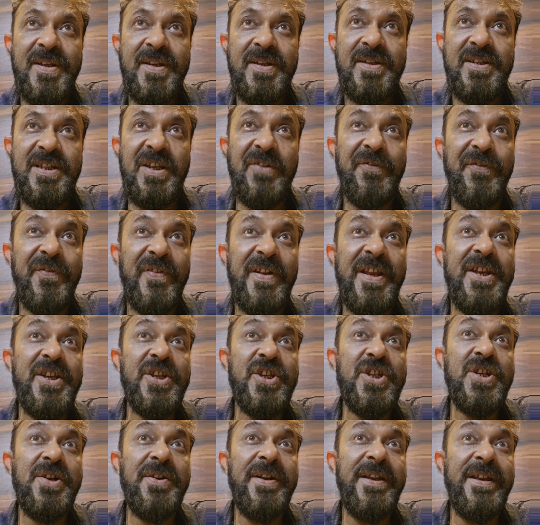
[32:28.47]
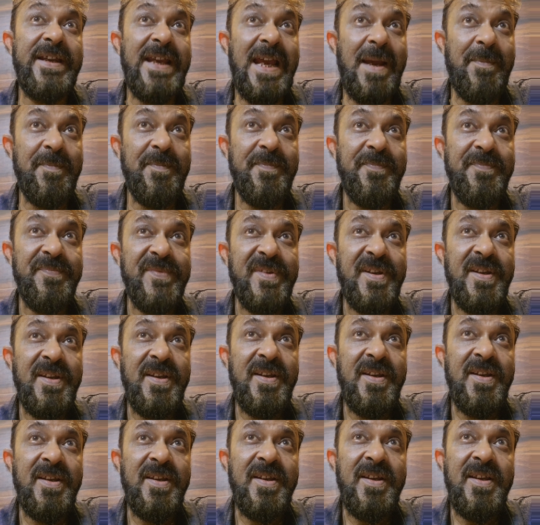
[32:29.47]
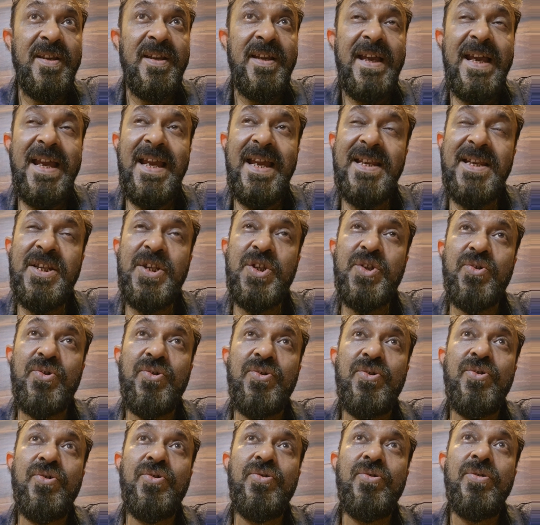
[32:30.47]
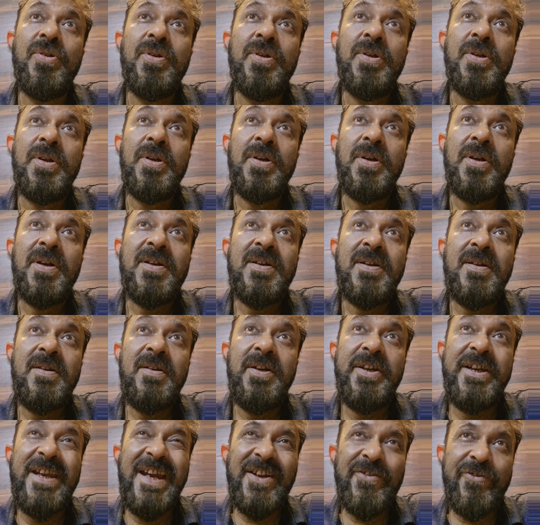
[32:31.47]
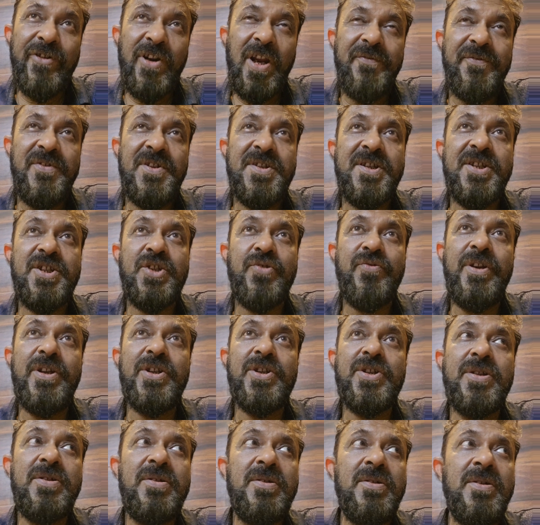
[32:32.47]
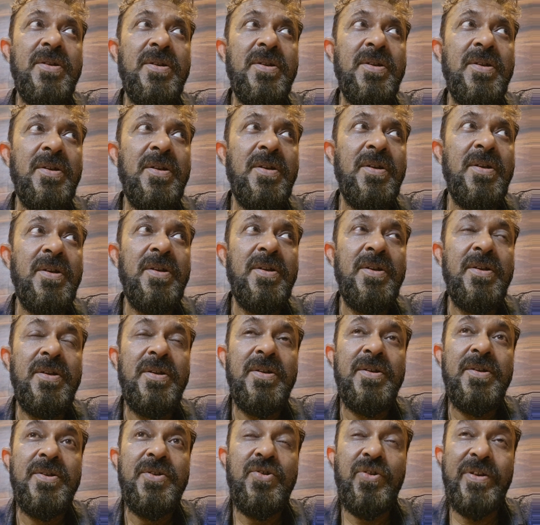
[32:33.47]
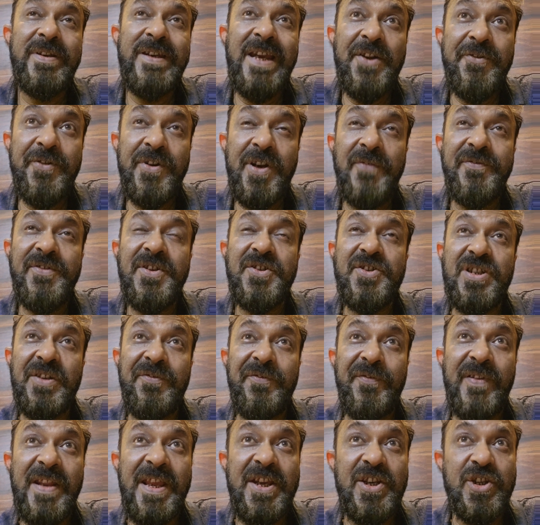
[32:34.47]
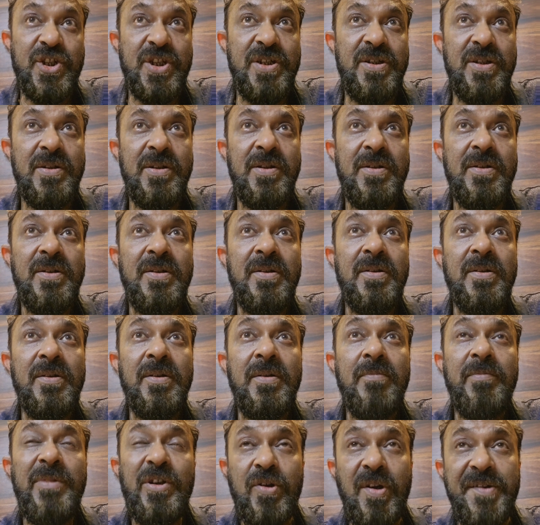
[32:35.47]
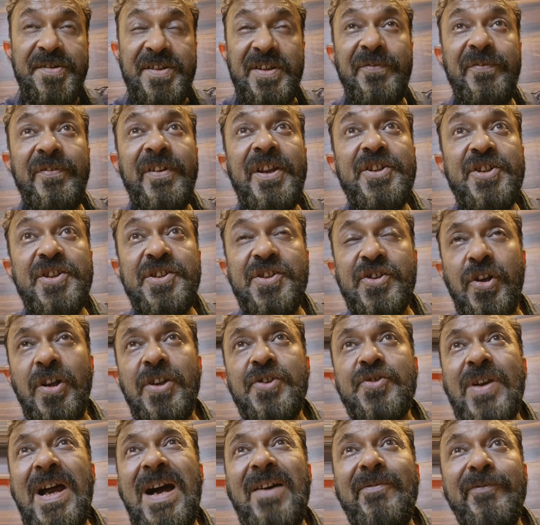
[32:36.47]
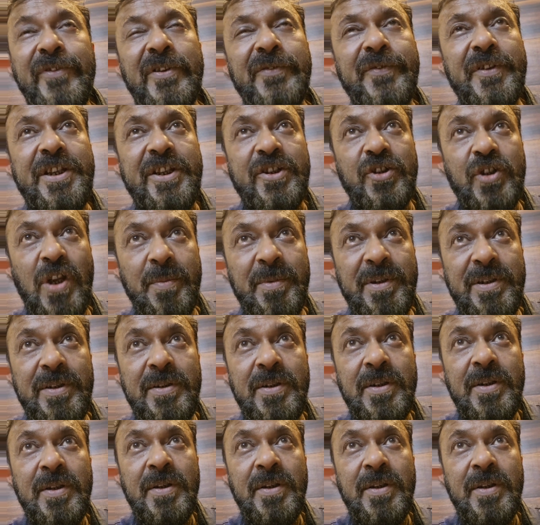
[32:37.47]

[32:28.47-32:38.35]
Deflationary gap. And to get rid of this situation, to get rid of this deflation, because deflation is also harmful for the economy,